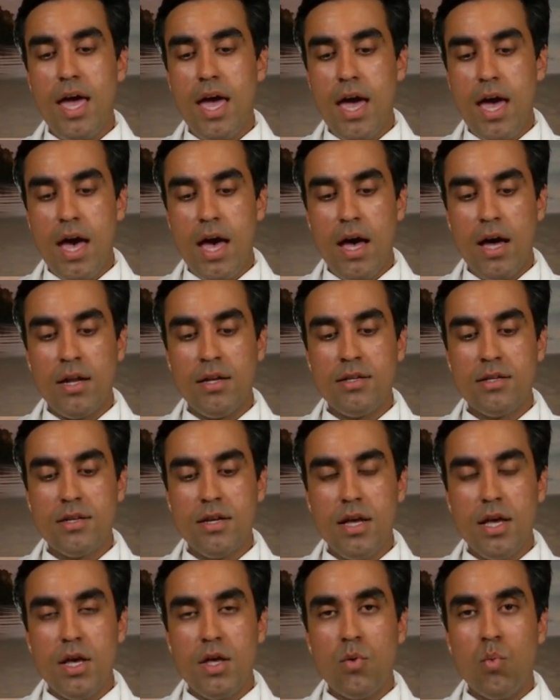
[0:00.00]

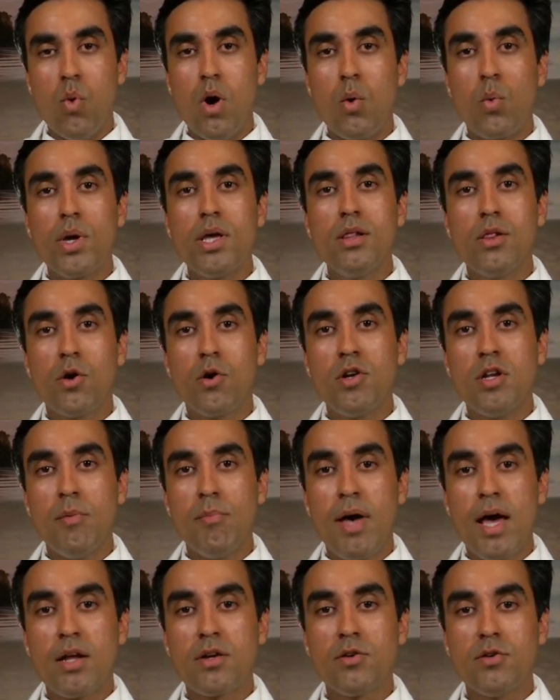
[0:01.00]
And what we learned
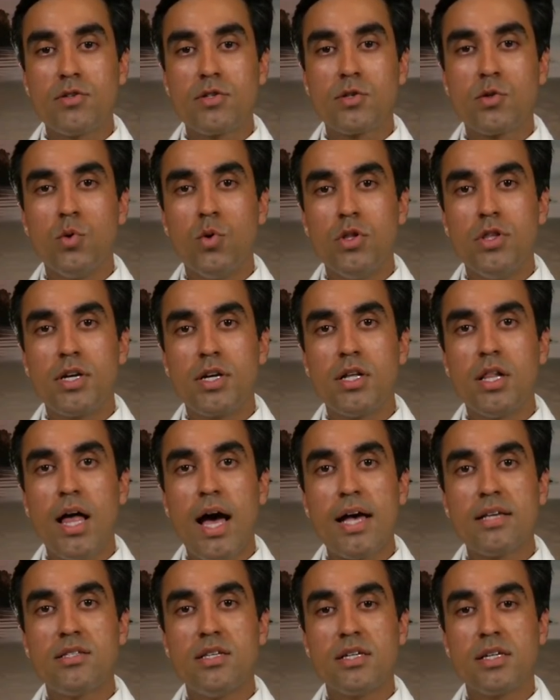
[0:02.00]
in medical school, the
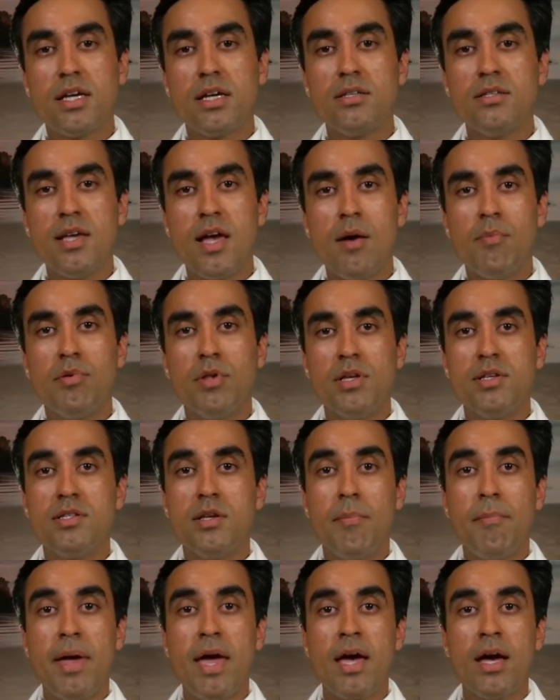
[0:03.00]
classic example
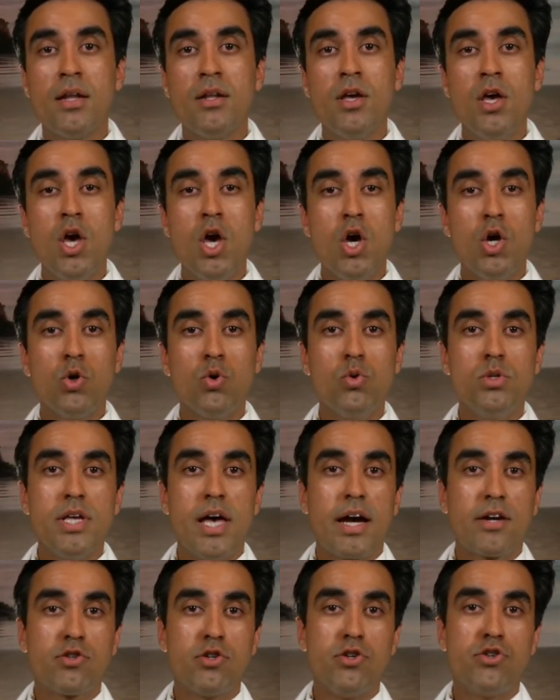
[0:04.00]
is a man
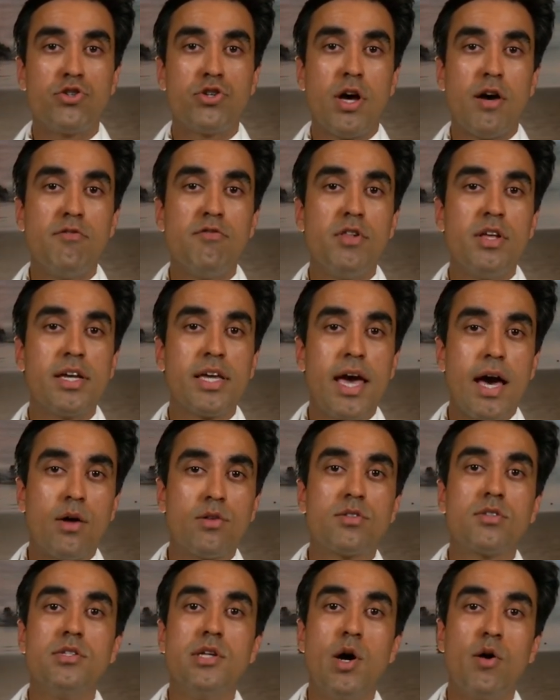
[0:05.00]
who's actually shoveling
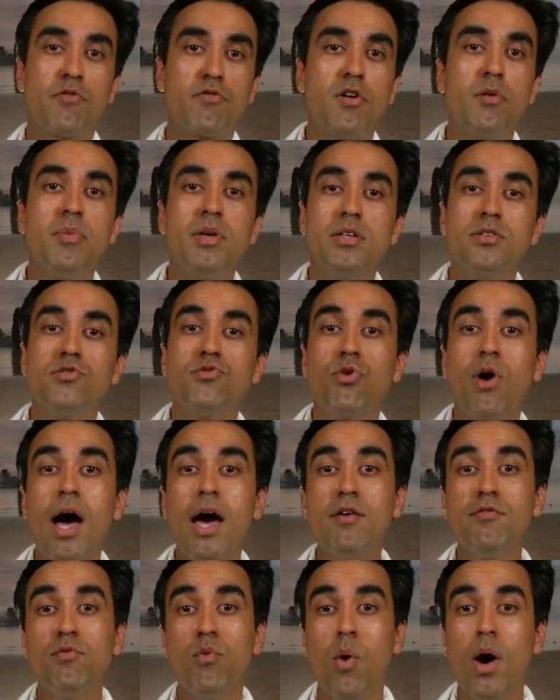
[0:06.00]
out snow from his
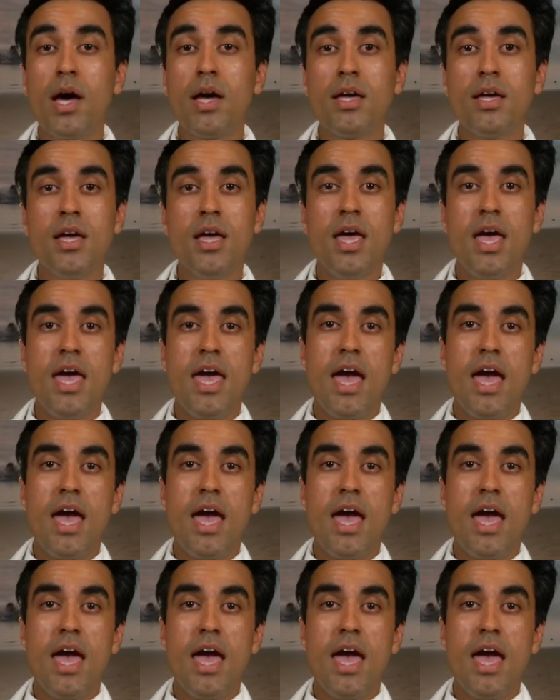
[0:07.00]
driveway.